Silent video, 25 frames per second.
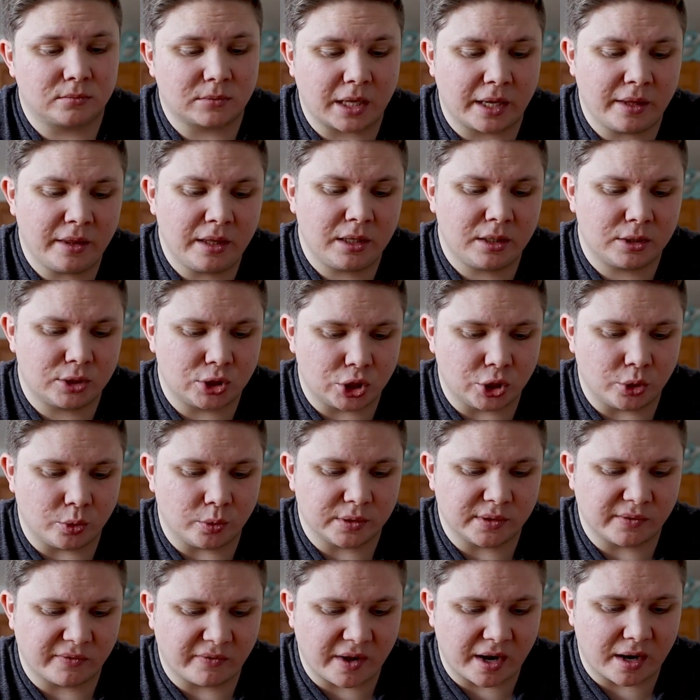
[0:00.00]
I think a 2
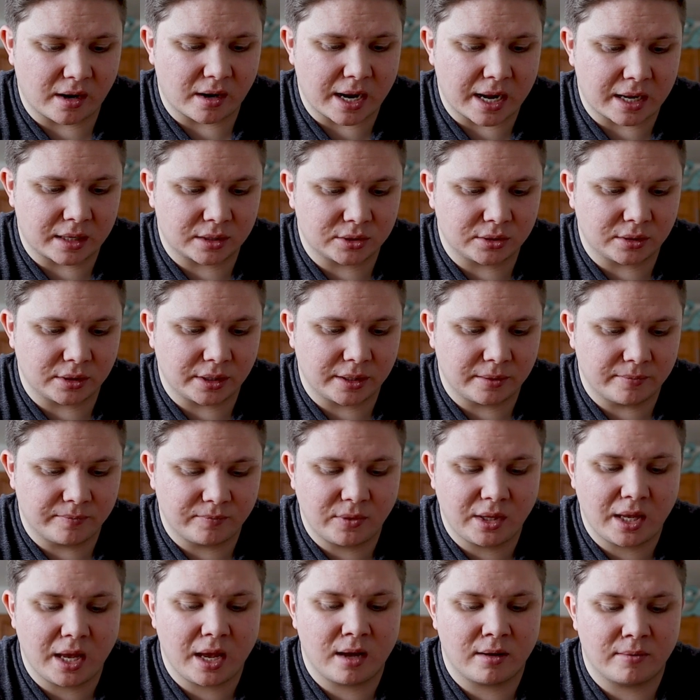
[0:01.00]
is fair actually.
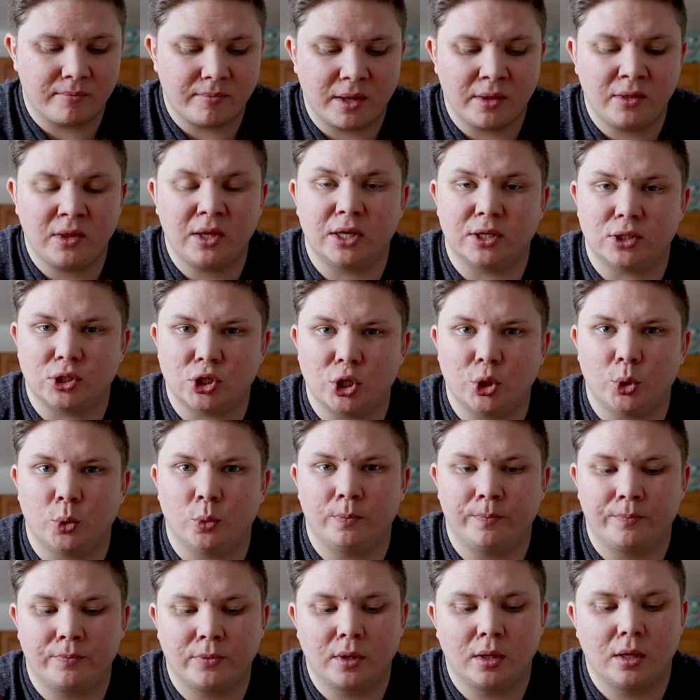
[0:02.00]
Yeah, I think a 2.
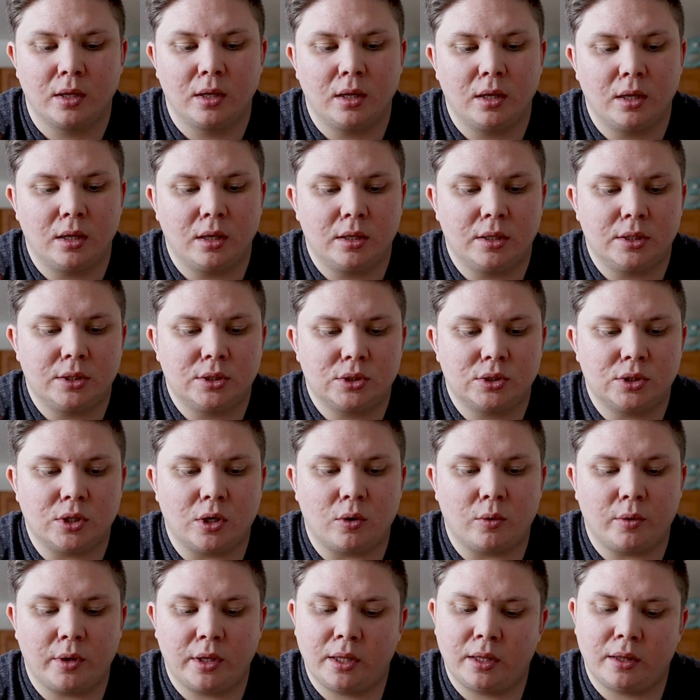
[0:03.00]

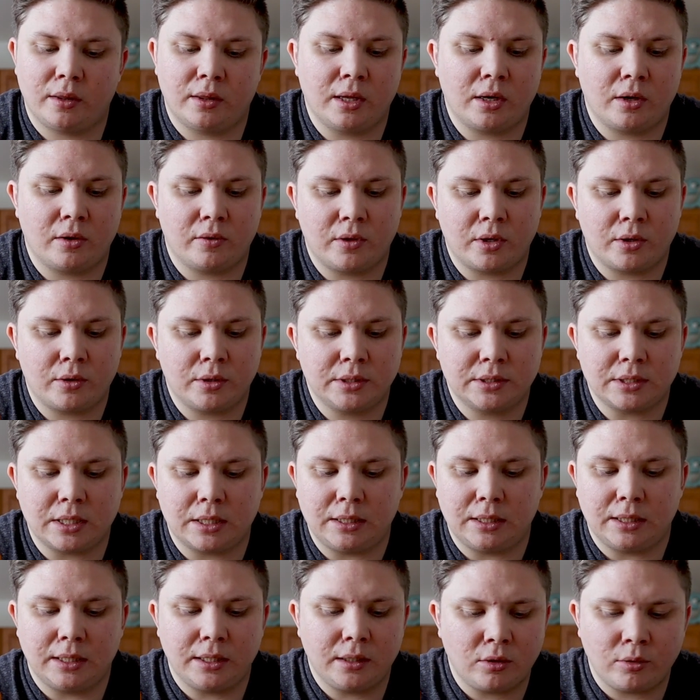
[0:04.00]
So there is a
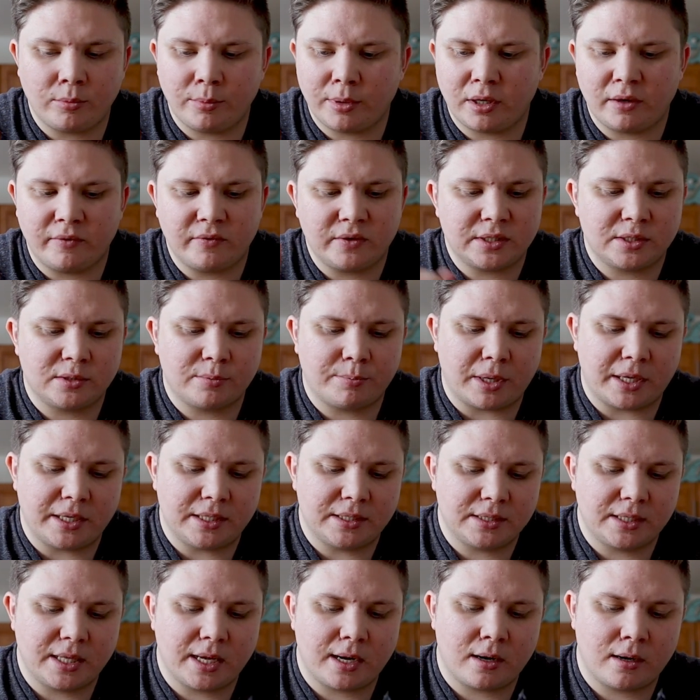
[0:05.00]
little bit of a
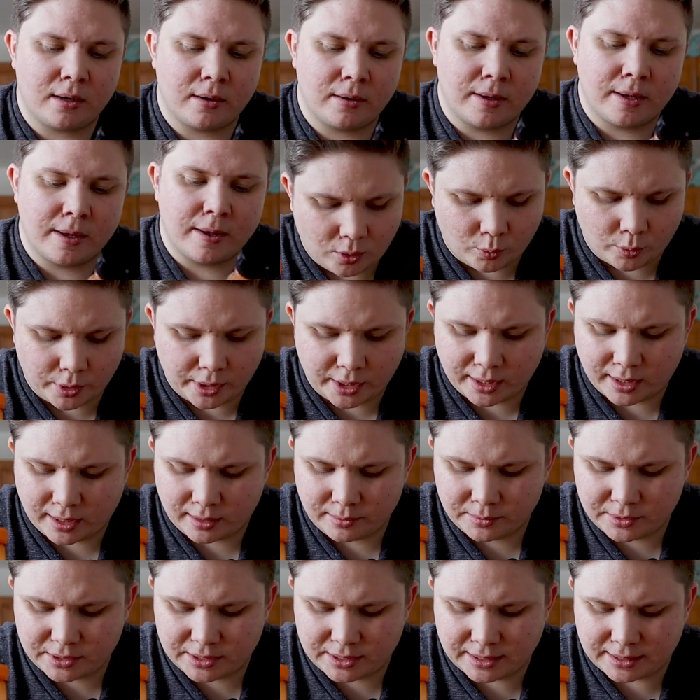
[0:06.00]
spice there. When it
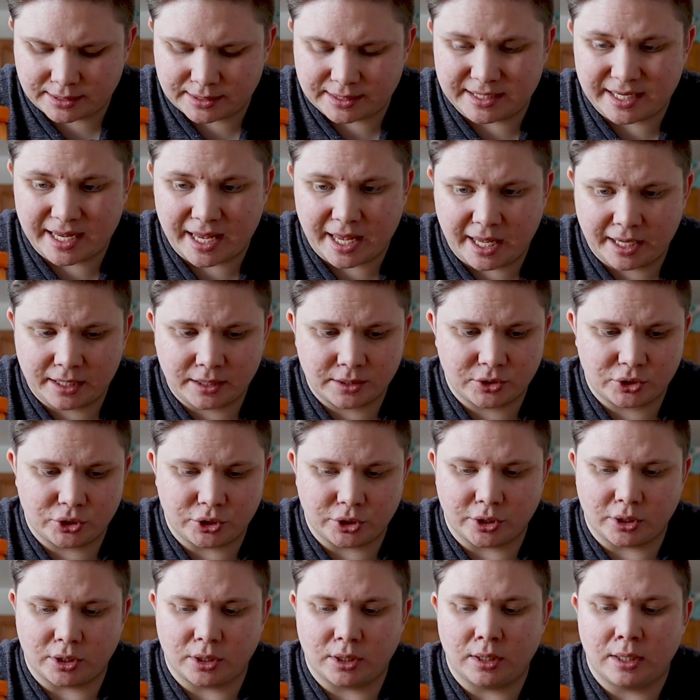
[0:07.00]
comes to
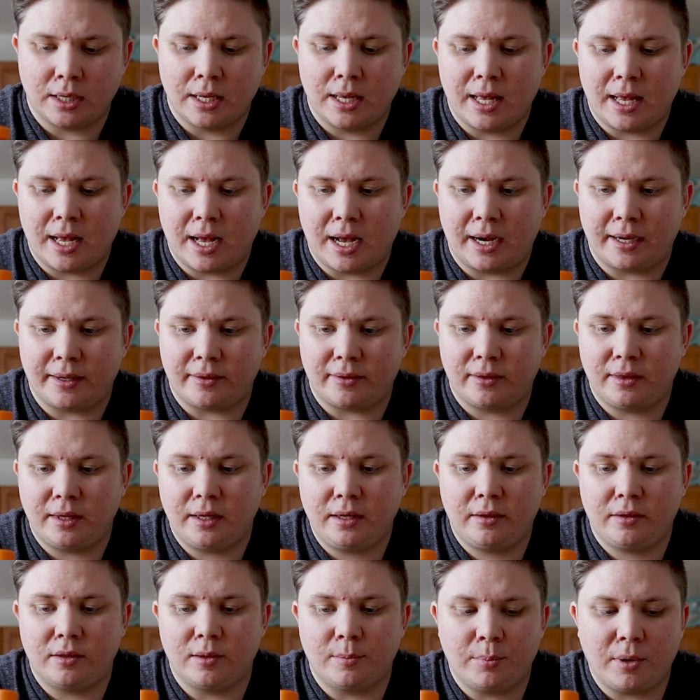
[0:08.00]
texture, I
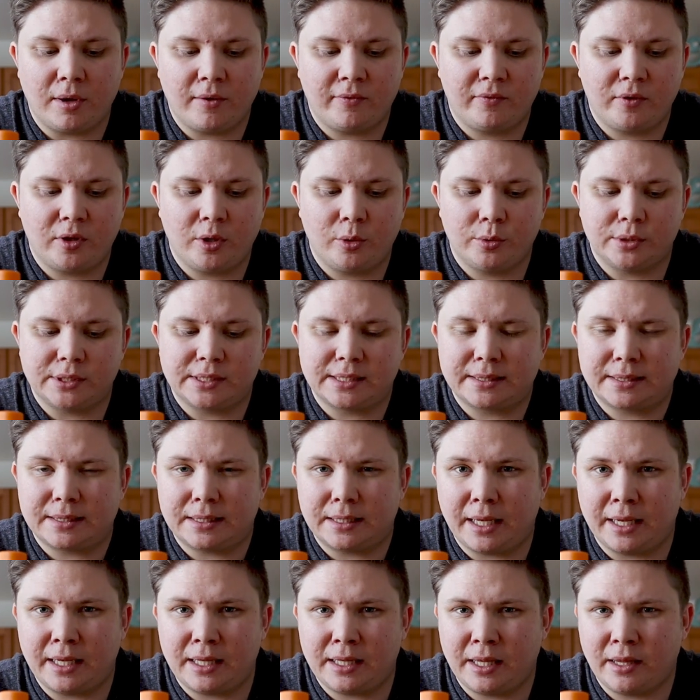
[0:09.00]
think the Buffalo is
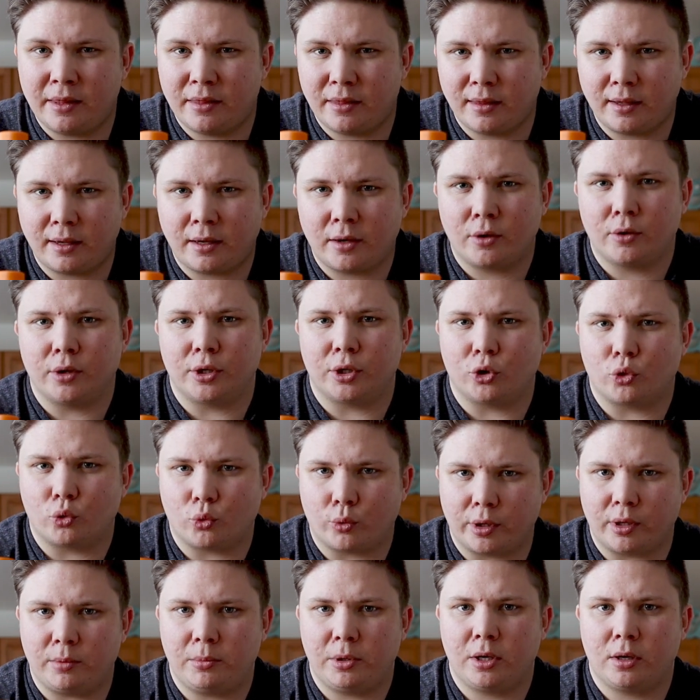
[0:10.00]
slightly thicker and
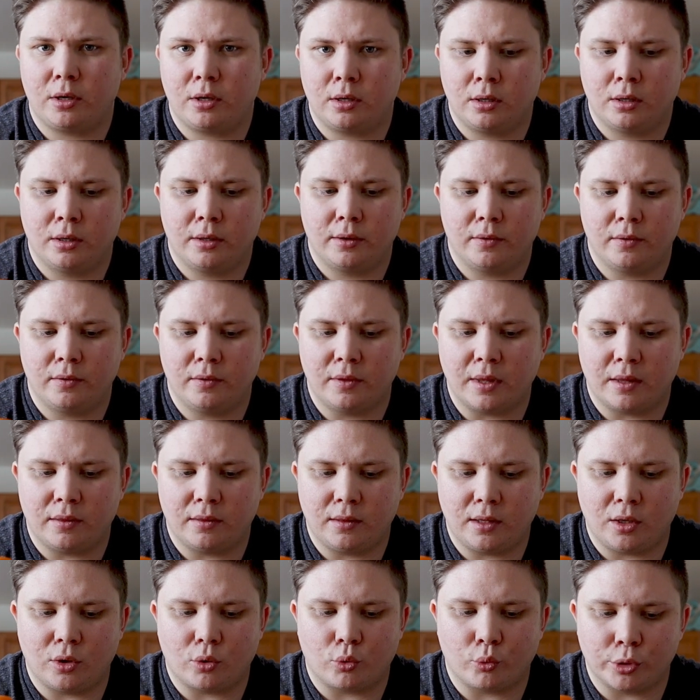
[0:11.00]
creamier than
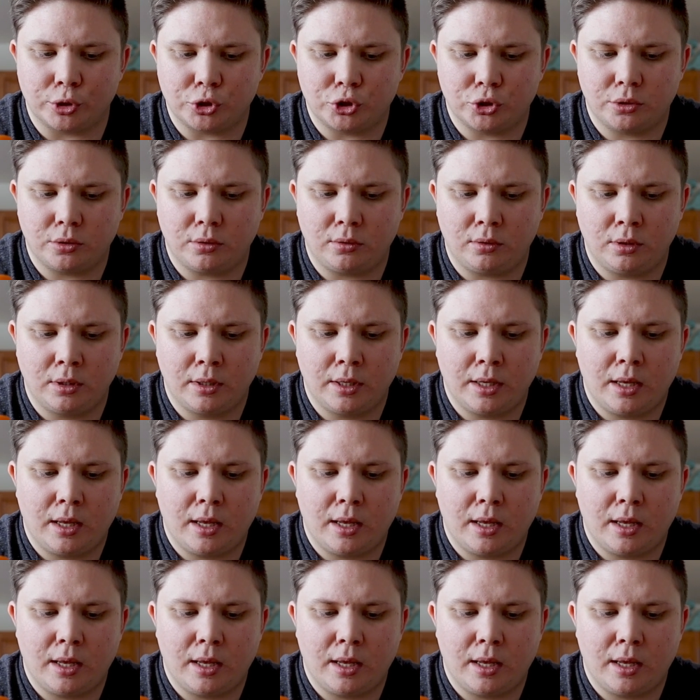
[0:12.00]
the Original.